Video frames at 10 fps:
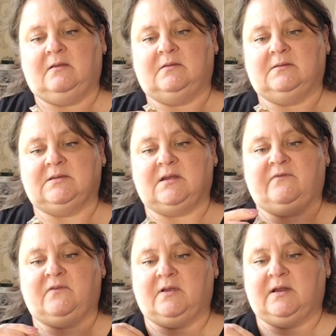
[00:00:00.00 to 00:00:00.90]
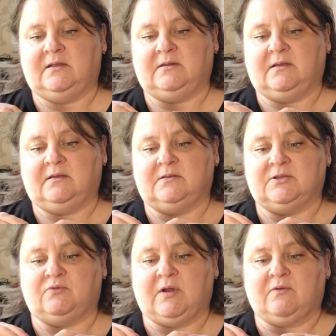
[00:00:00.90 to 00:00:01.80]
stuff on it, the
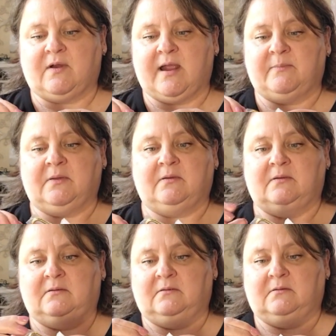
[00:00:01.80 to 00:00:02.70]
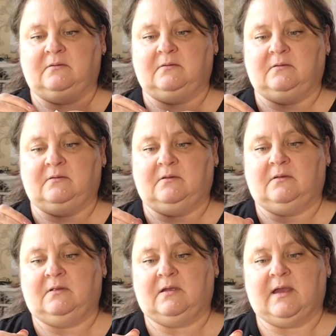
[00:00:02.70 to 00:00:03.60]
shrink wrap.
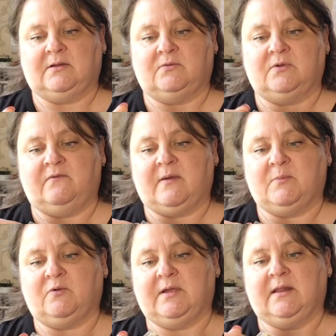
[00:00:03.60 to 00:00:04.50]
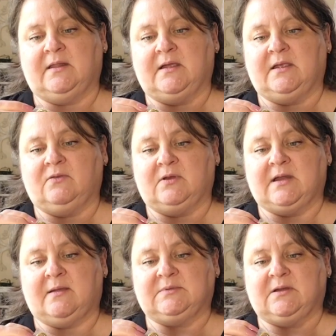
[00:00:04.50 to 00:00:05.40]
I don't know if I'm going to get lucky 3
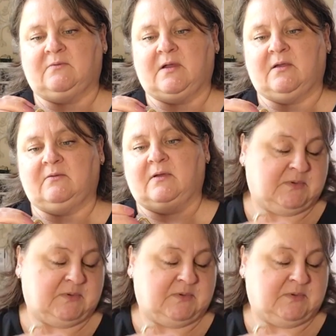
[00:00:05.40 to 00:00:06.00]
times in a row,